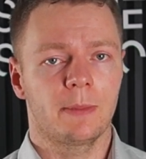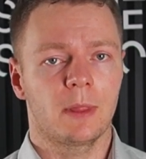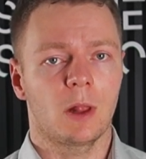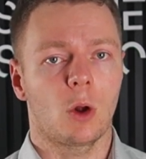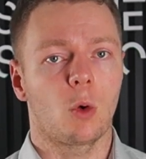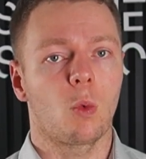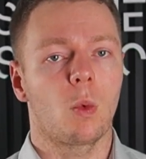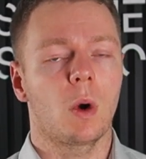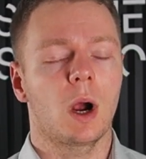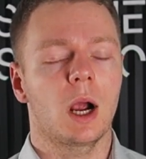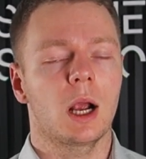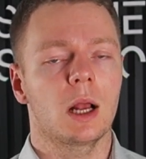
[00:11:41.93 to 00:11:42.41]

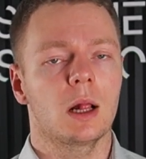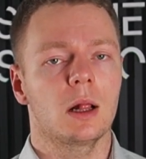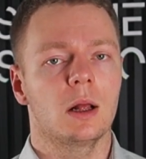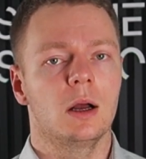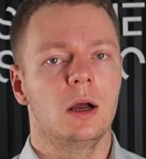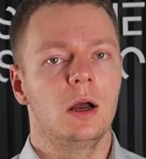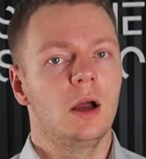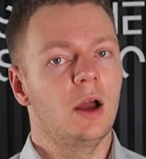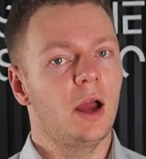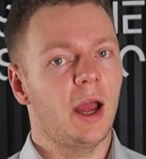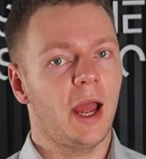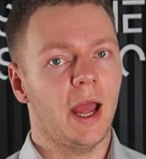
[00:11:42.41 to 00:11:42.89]
while
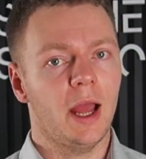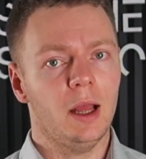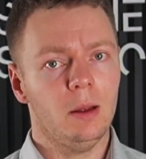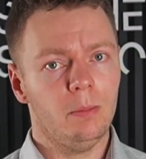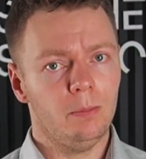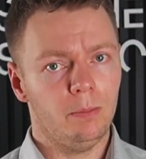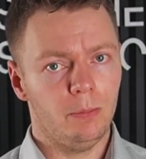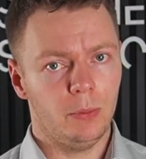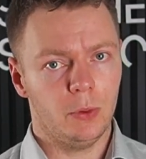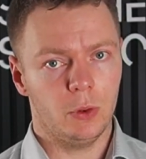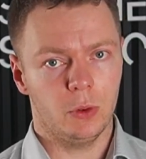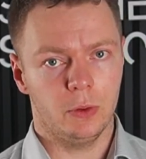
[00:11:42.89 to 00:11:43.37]

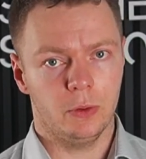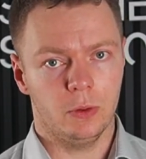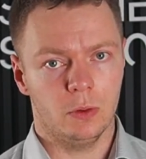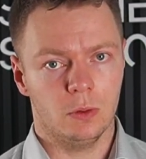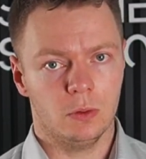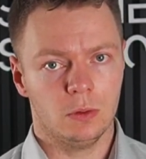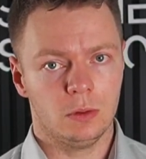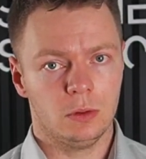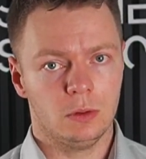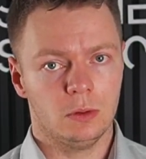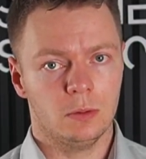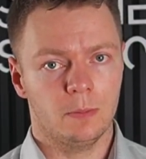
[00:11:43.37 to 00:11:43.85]

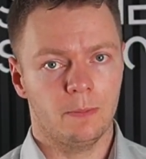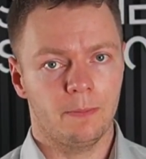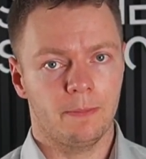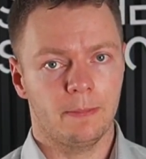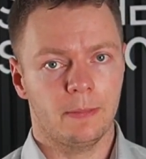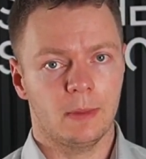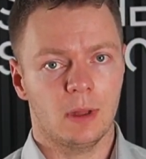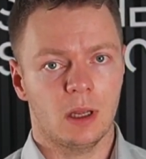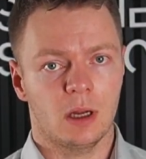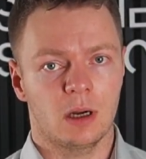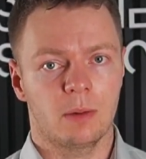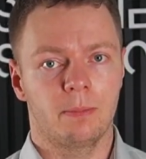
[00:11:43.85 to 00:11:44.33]
MPUs
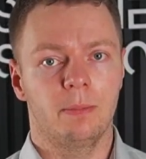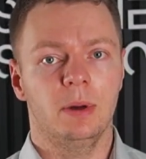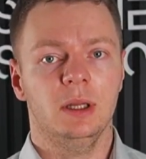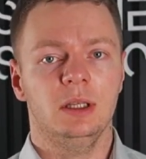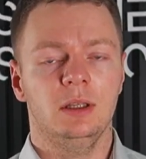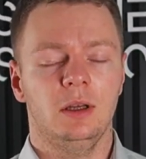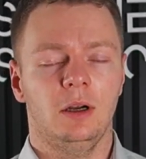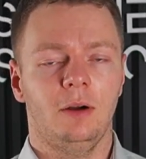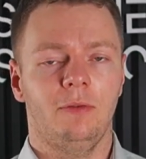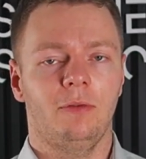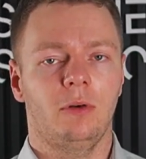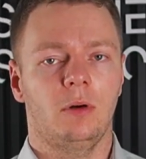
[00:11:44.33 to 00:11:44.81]
are
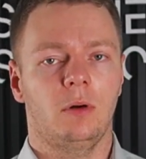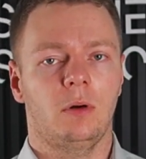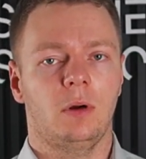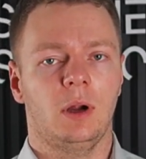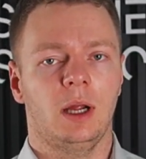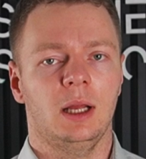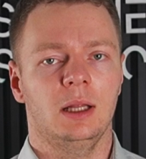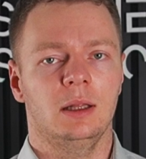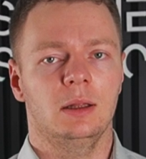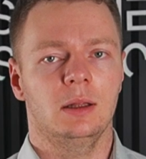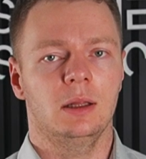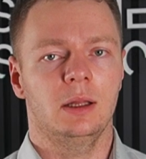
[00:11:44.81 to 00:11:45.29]
better for
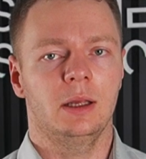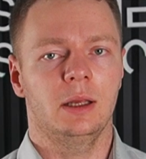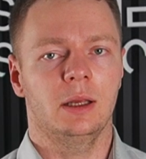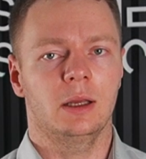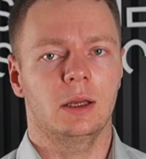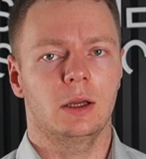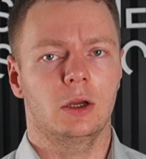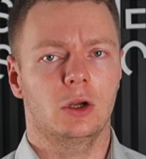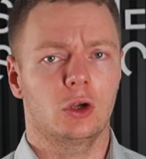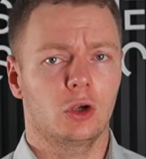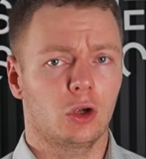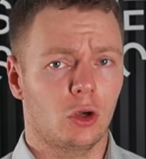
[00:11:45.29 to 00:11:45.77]

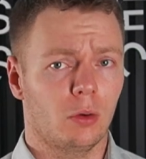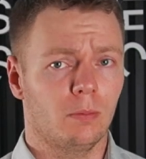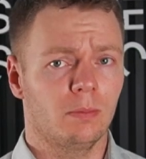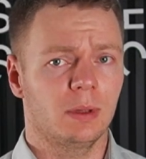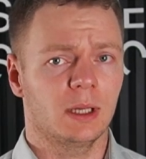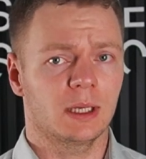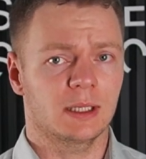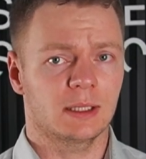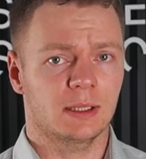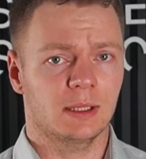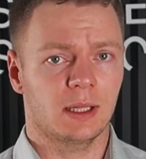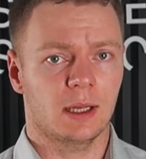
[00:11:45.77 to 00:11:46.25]
handling
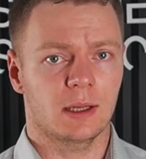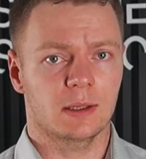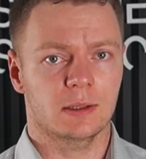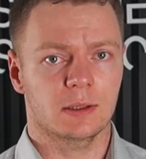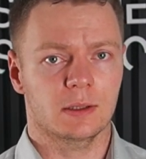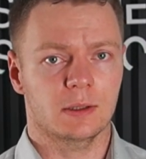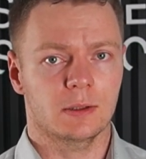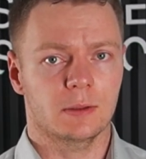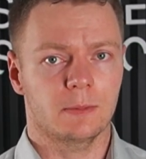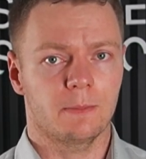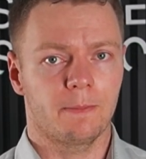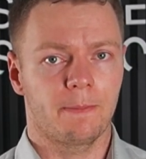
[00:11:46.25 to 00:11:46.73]
complex
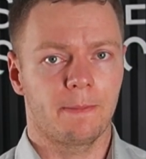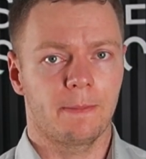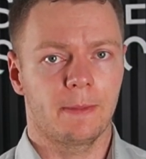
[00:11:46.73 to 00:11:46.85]
tasks,